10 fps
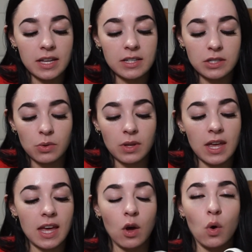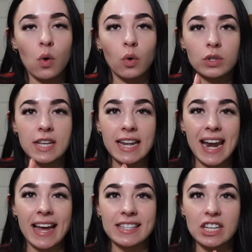so that it holds a
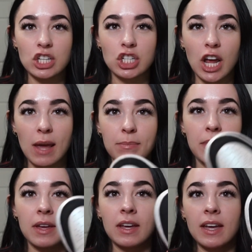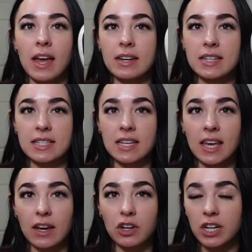nice shape and doesn't
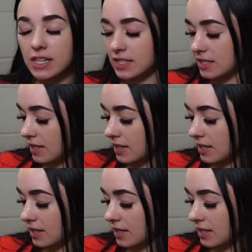get creased,